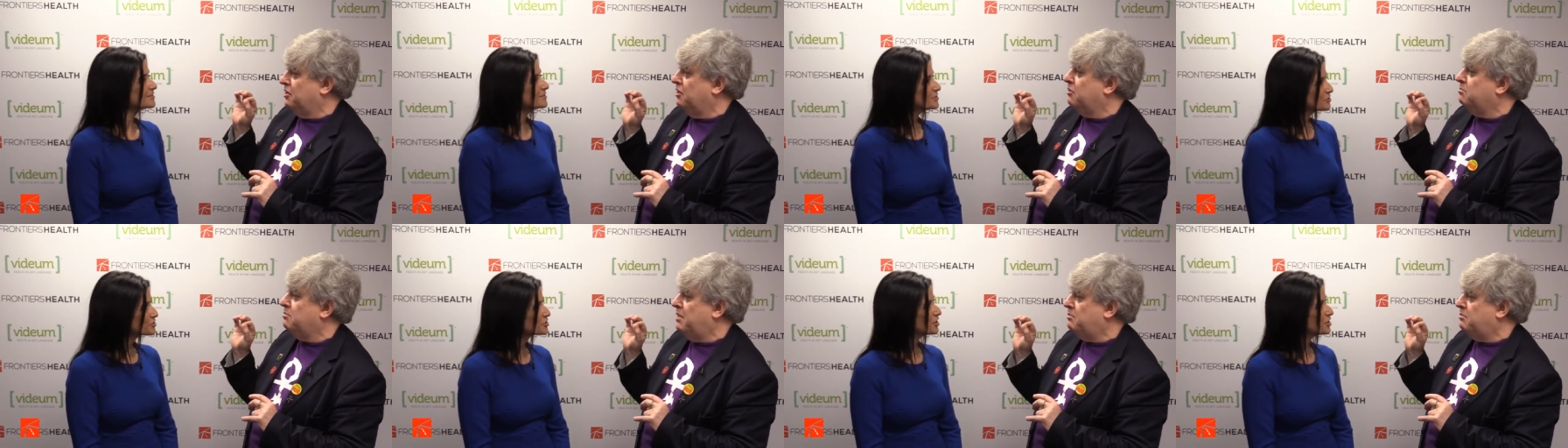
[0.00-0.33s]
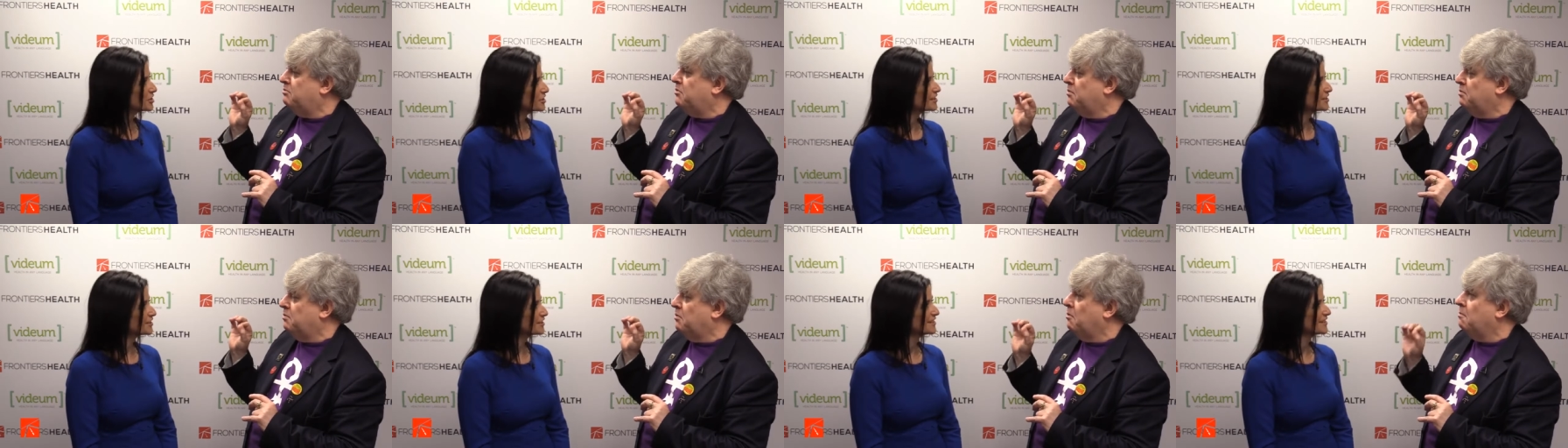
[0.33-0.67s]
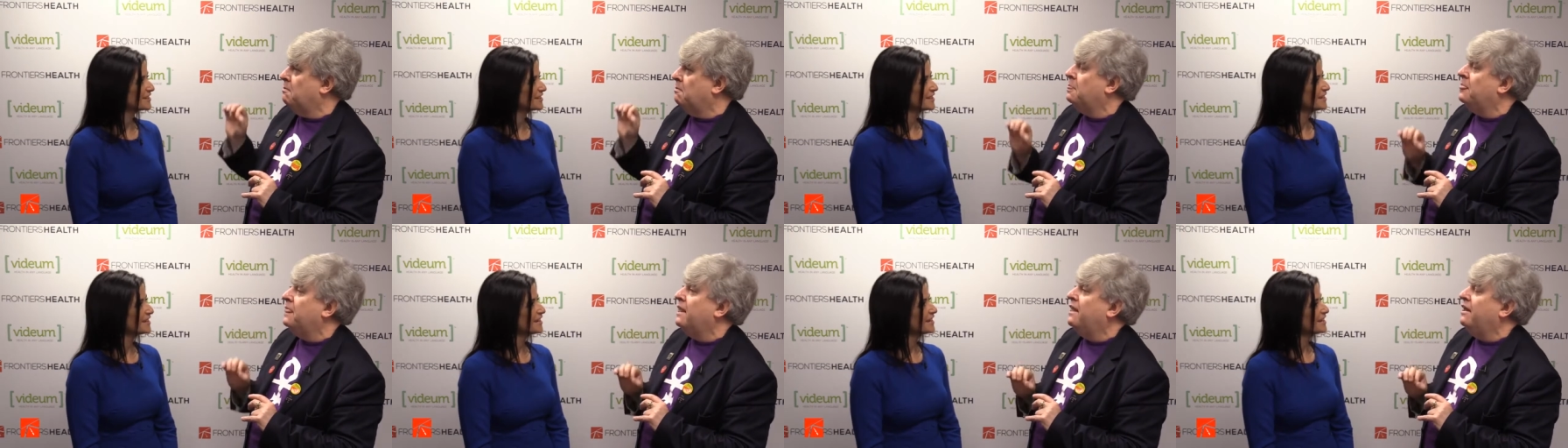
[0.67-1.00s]
that are
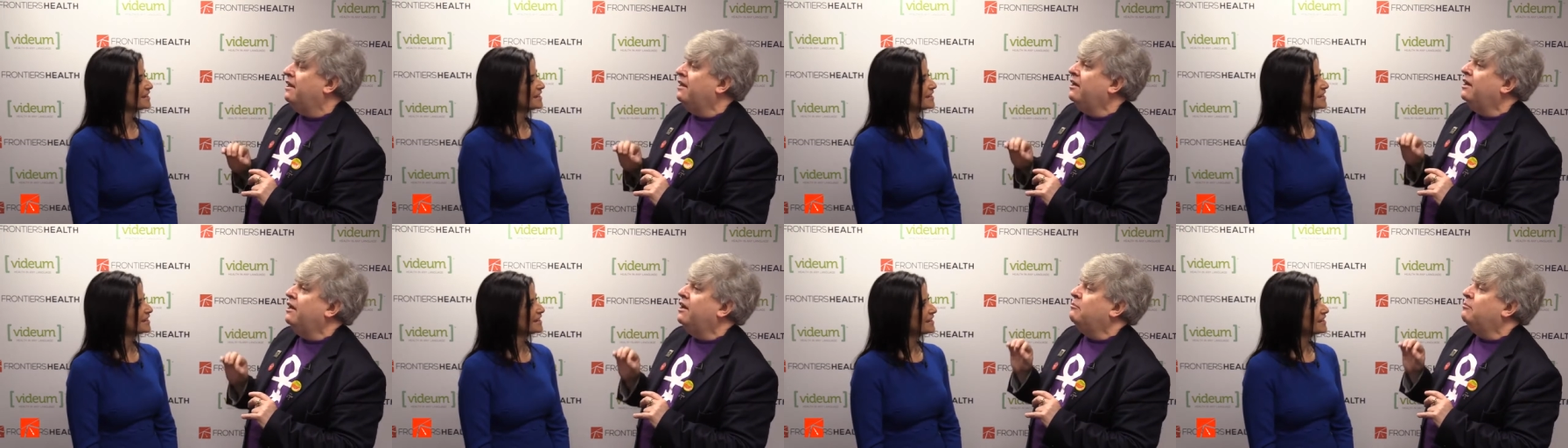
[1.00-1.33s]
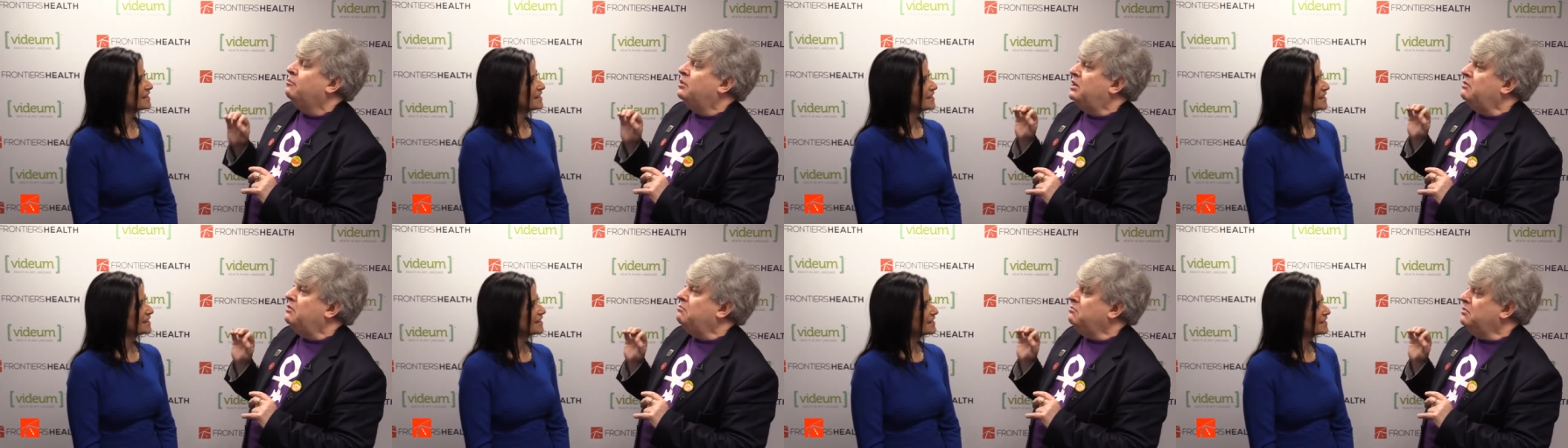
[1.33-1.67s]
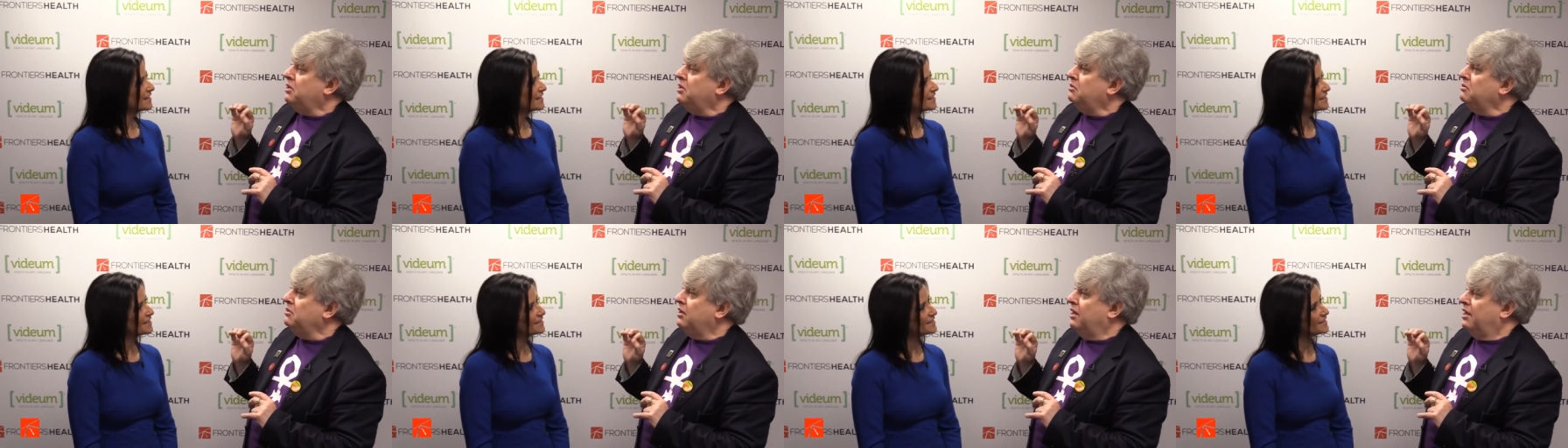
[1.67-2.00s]
memorable. But
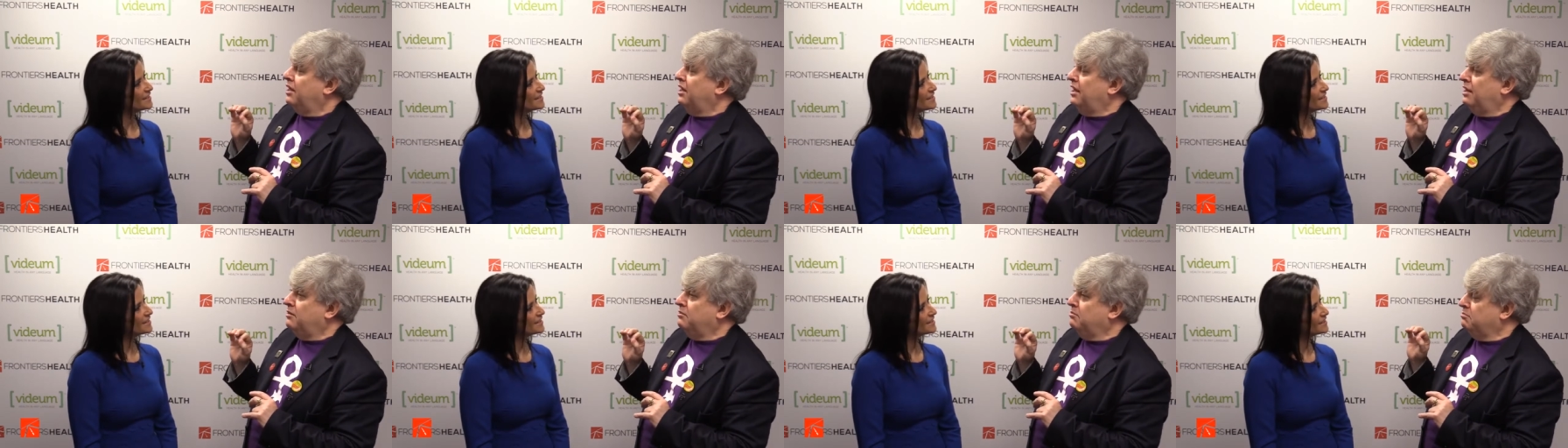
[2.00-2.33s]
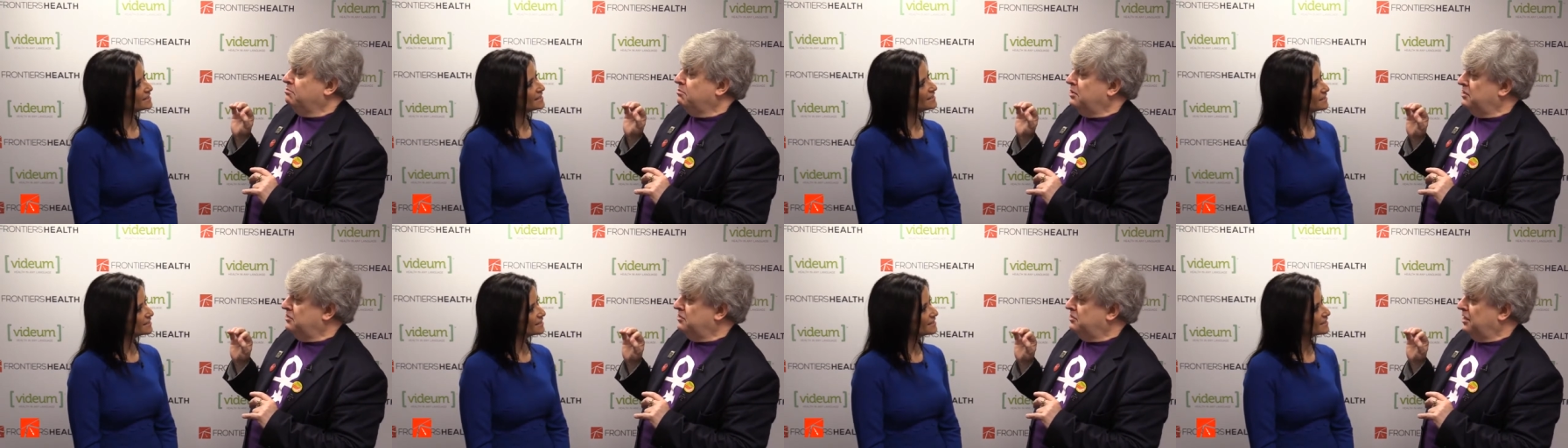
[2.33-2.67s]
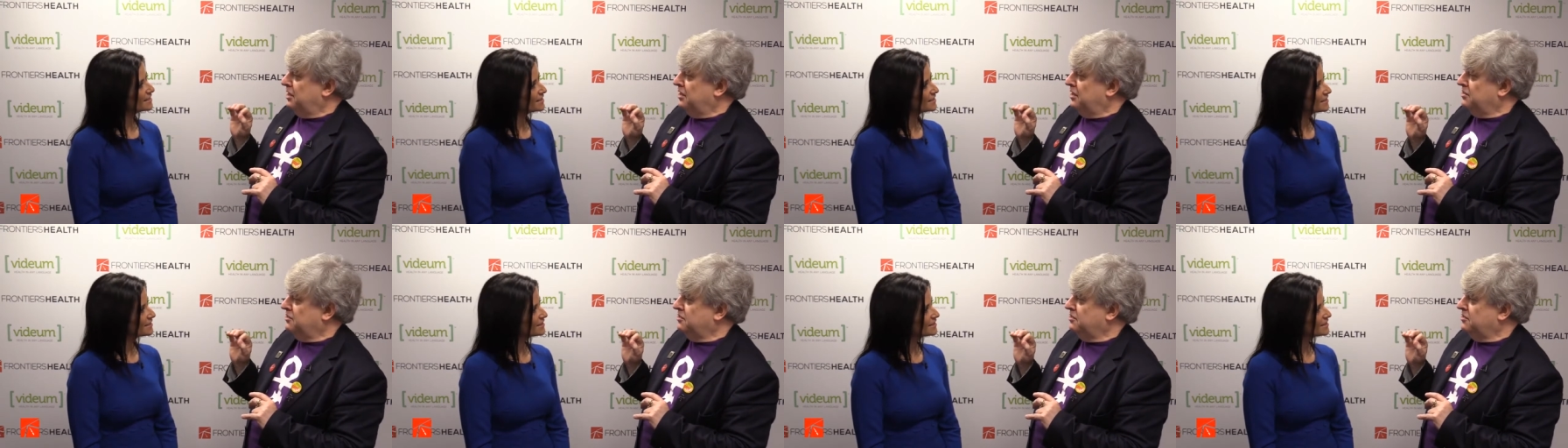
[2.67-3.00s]
in
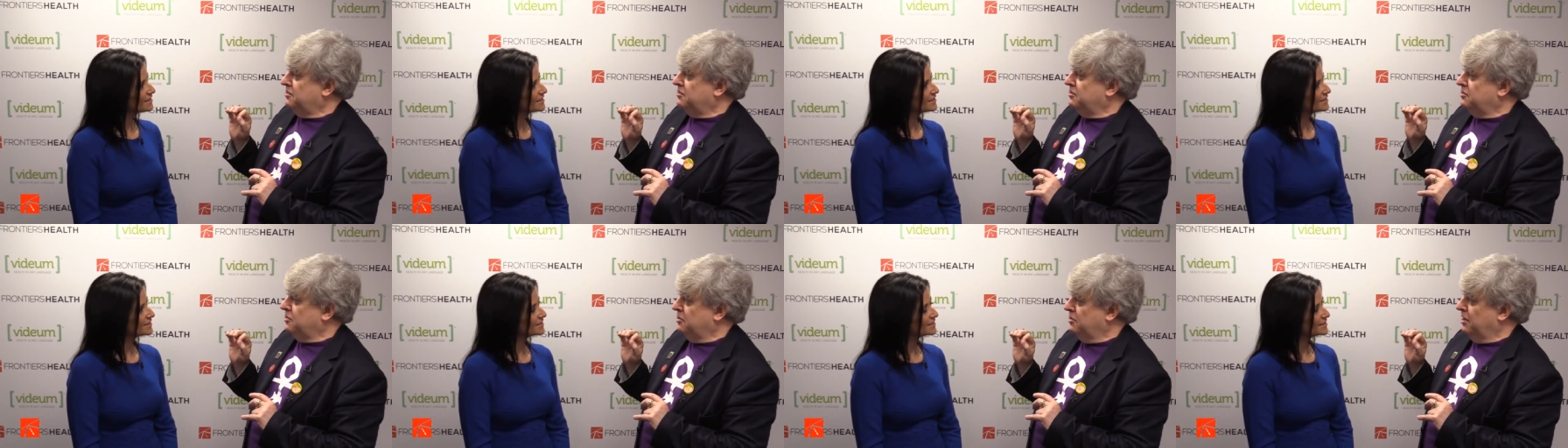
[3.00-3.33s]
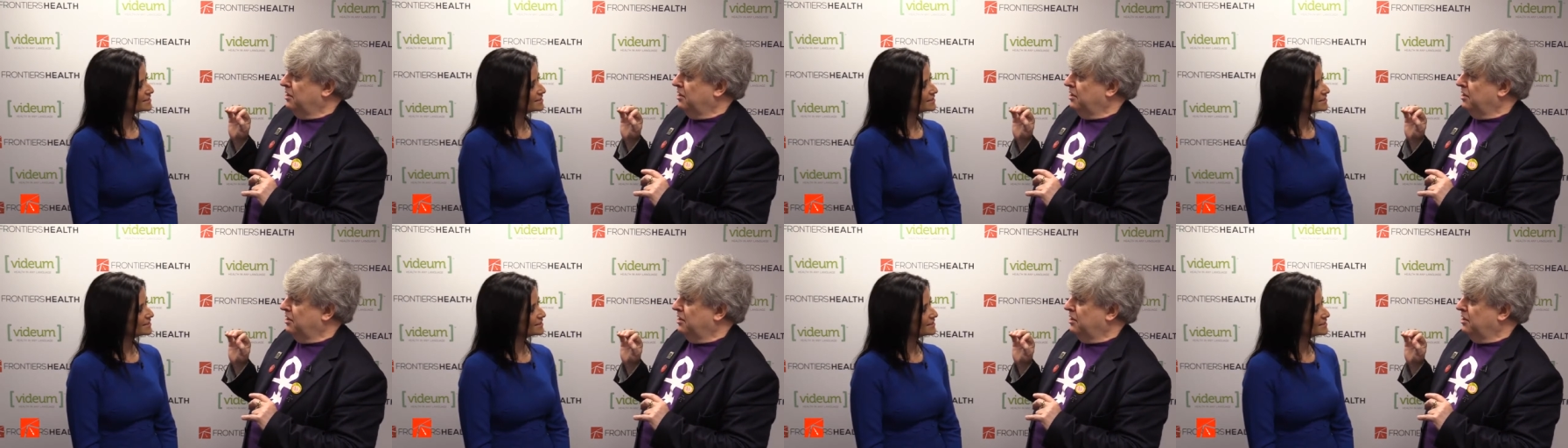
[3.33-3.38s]
business,